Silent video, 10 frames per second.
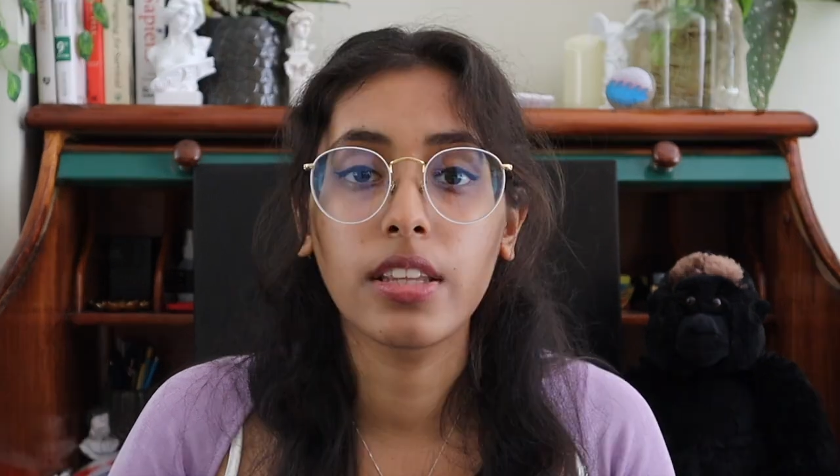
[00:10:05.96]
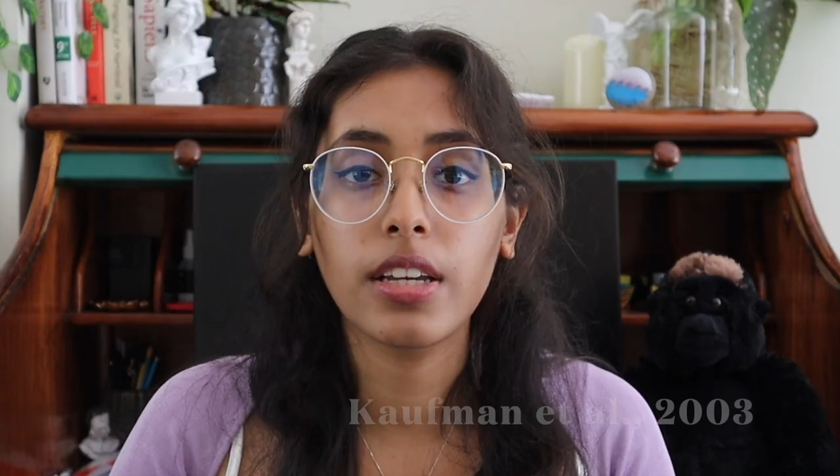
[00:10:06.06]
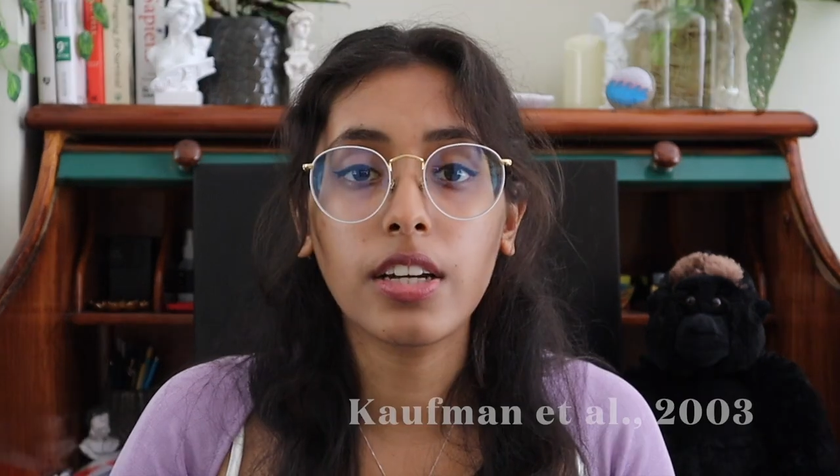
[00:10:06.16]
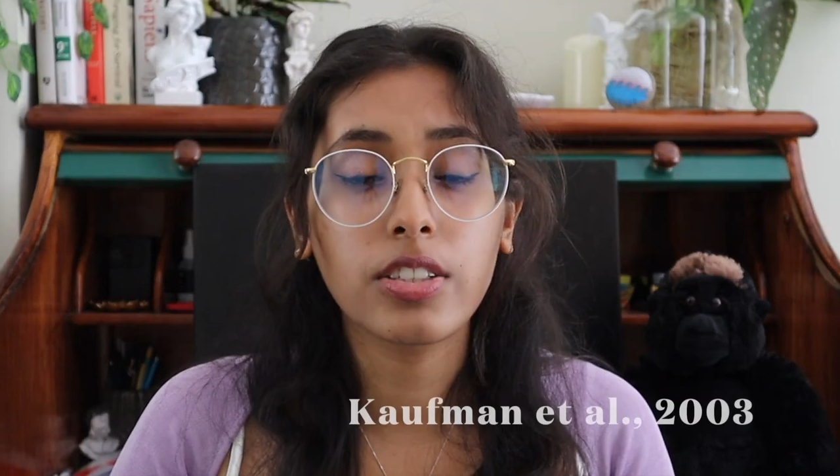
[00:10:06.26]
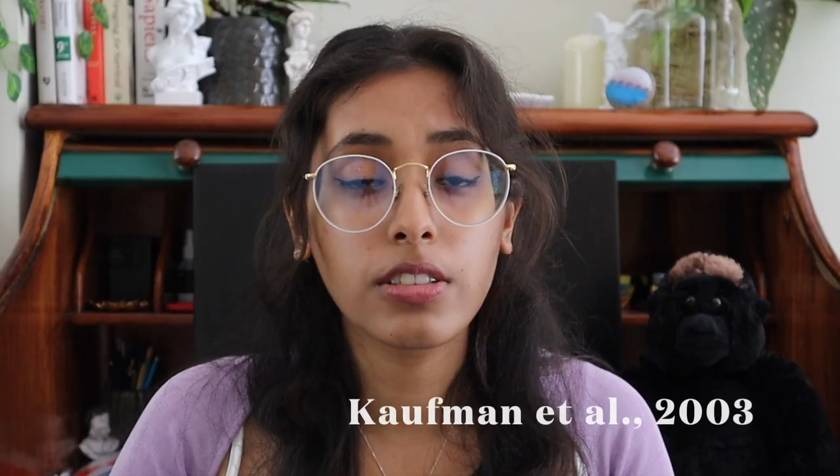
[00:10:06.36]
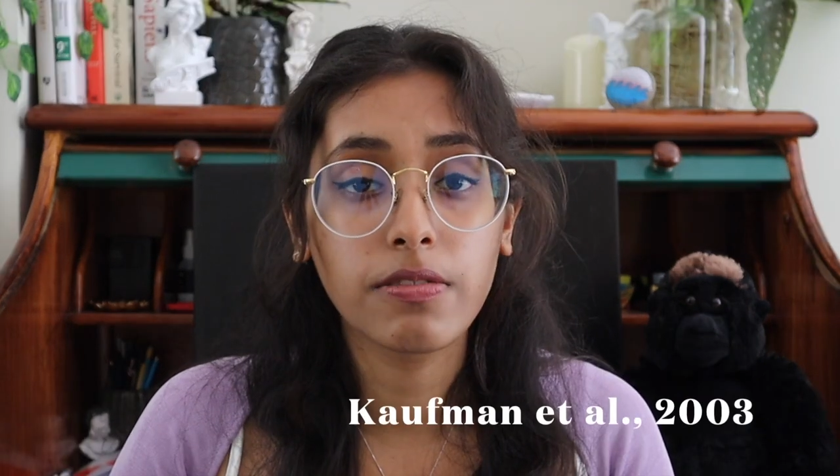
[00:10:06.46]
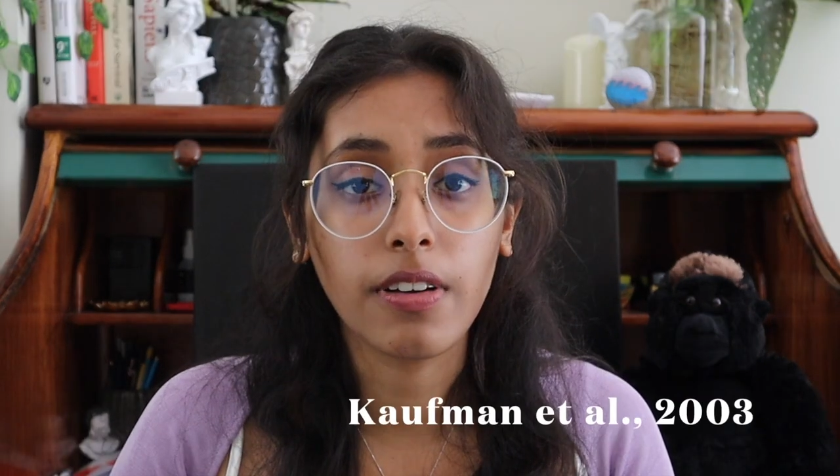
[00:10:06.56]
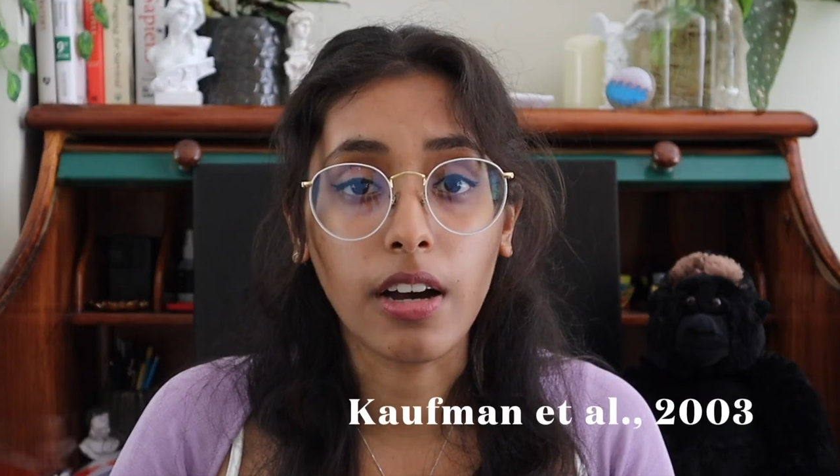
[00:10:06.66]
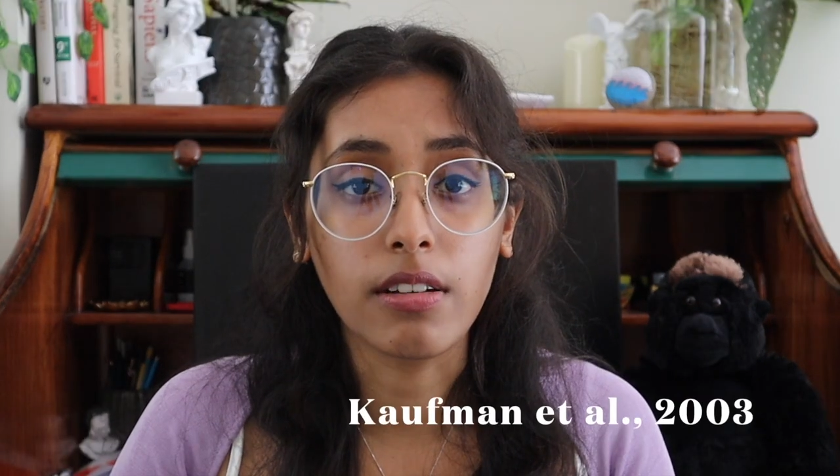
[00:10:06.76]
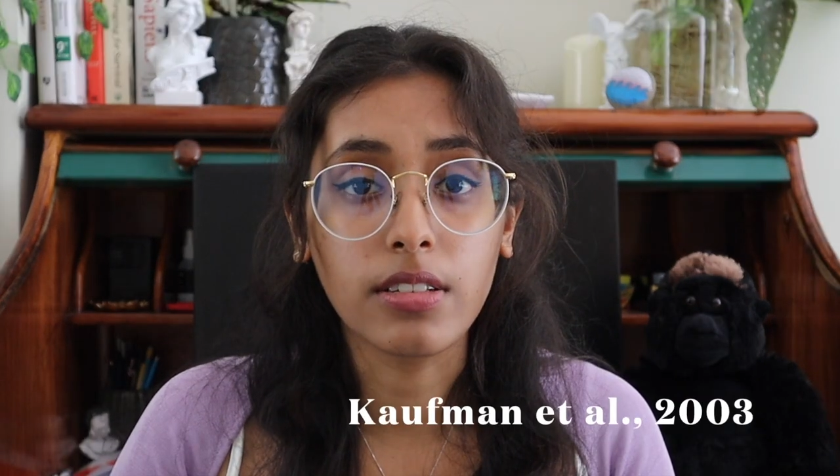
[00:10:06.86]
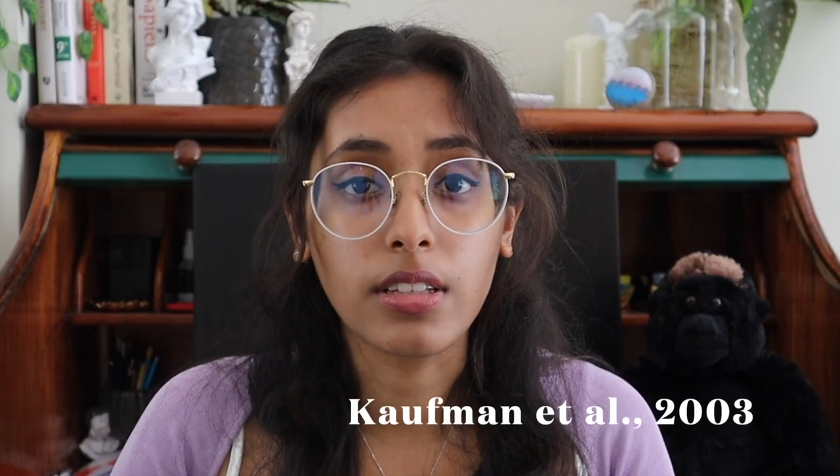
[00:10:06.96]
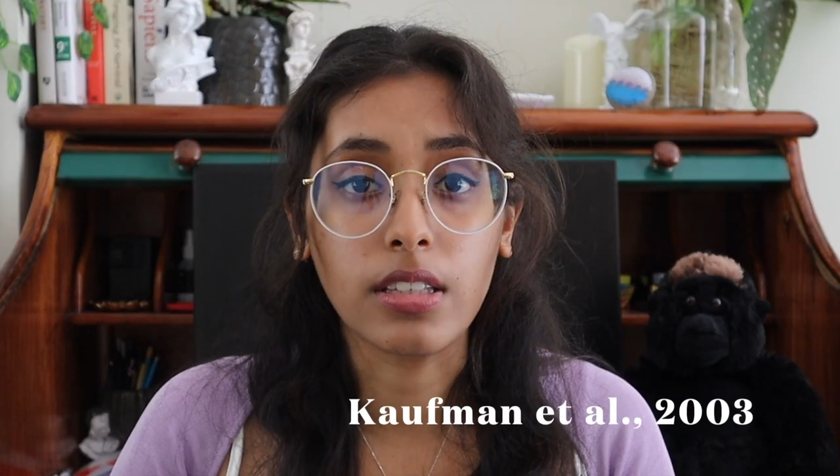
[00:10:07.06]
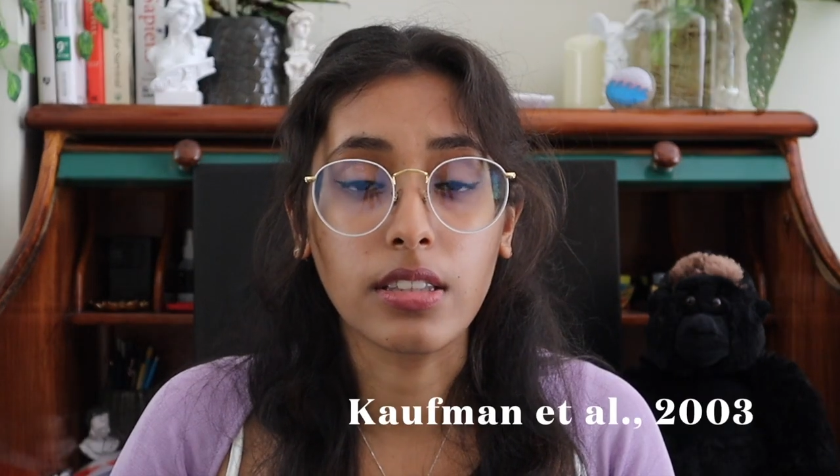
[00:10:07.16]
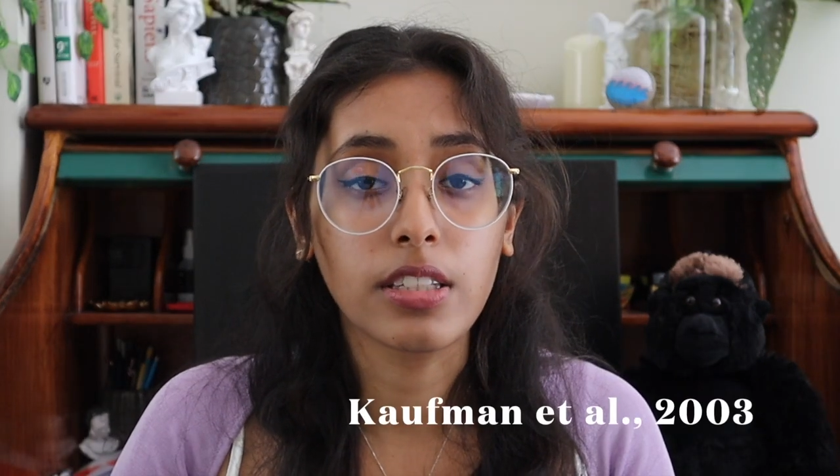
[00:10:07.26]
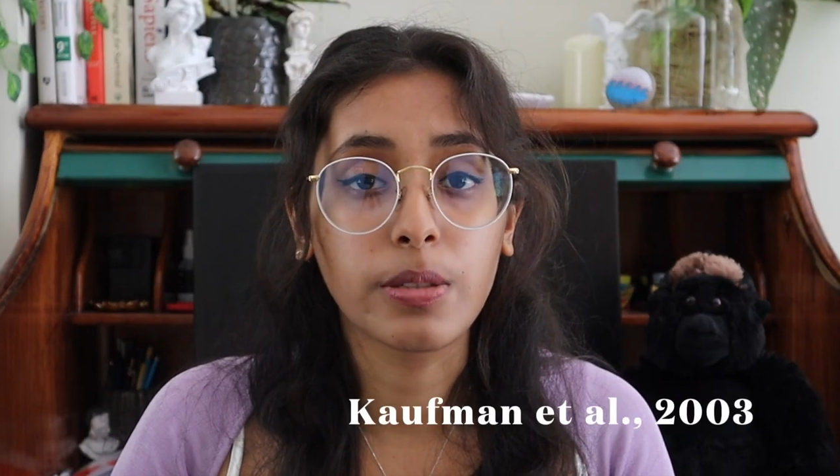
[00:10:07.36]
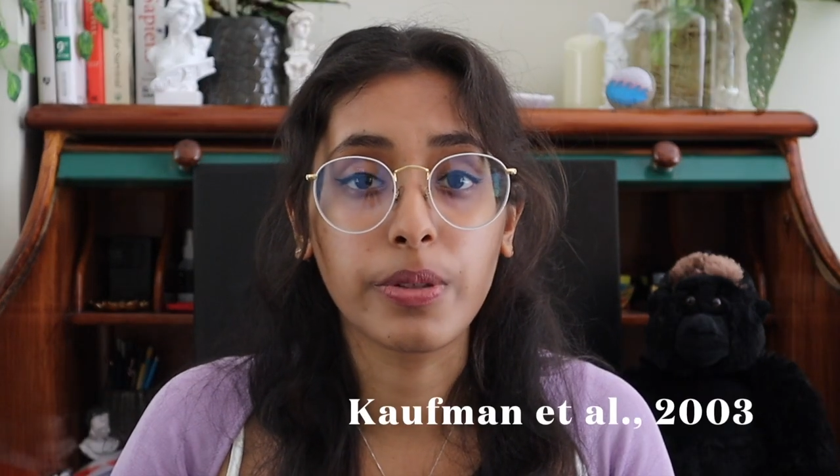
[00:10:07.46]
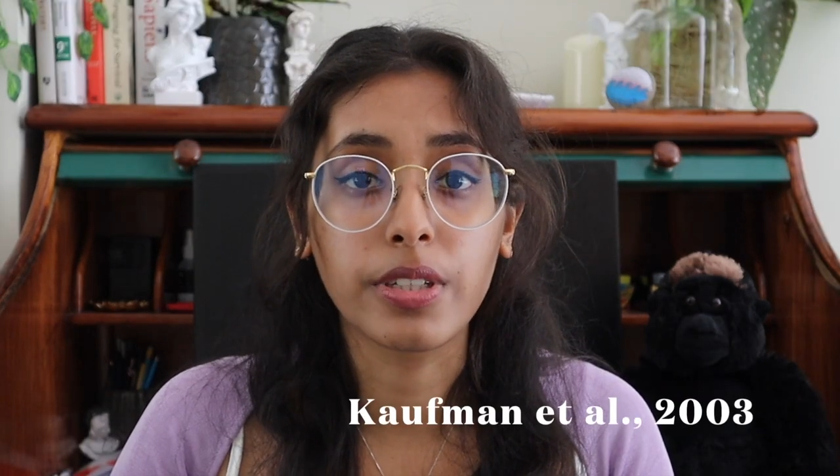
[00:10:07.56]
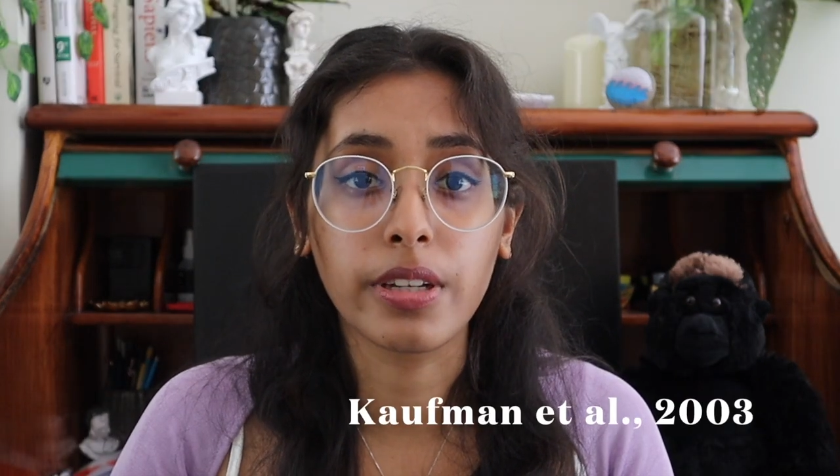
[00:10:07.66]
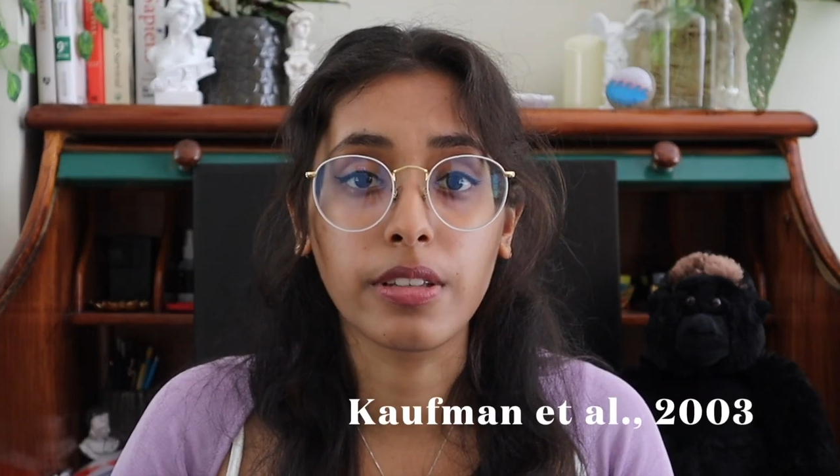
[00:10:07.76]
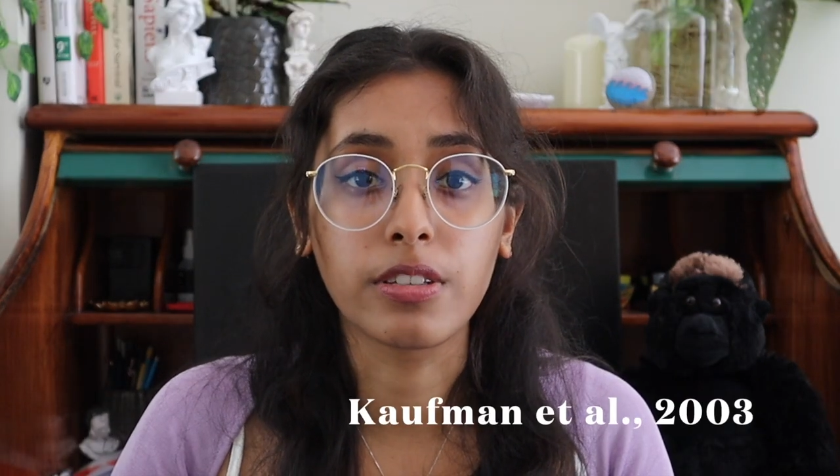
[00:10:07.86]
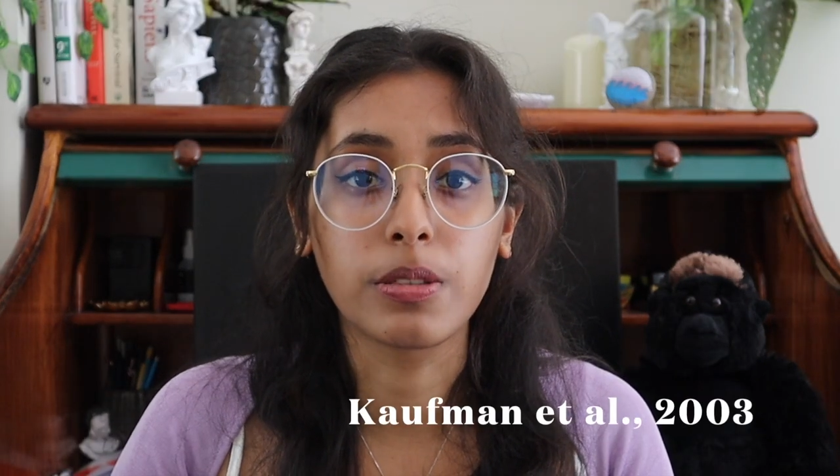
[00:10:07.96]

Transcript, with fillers: and they actually found that this particular